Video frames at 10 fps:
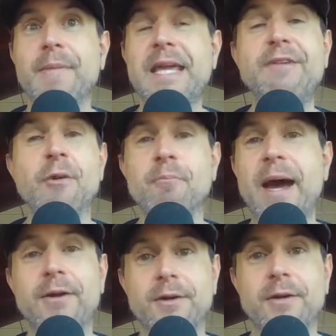even
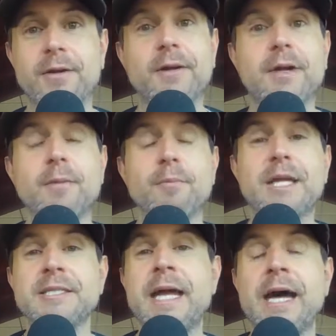better,
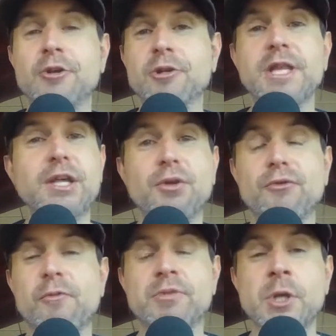because now you're lethal
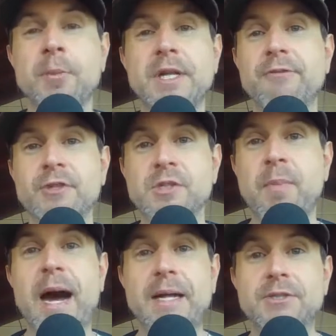from so many different
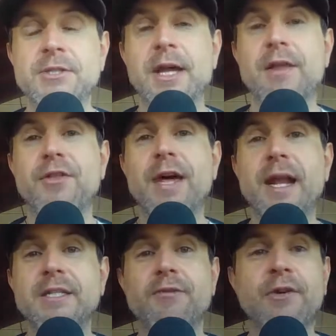spots that
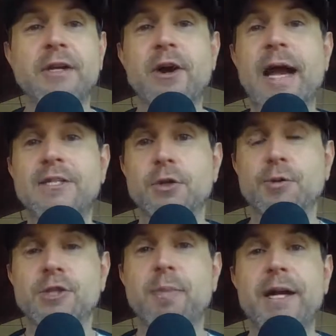a defender has to
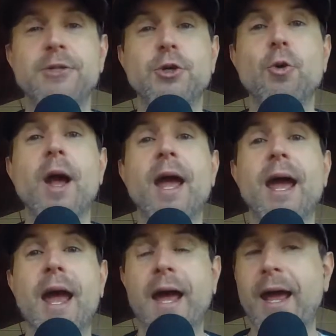respect you
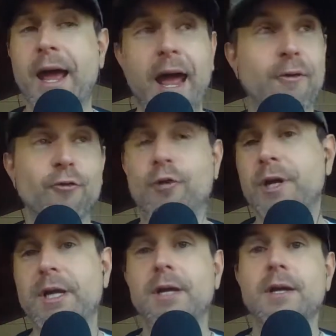
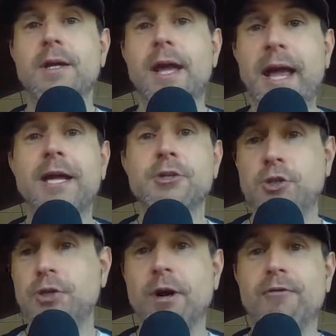every
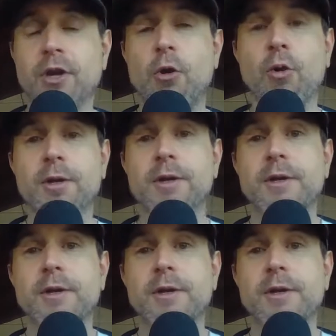inch of the court.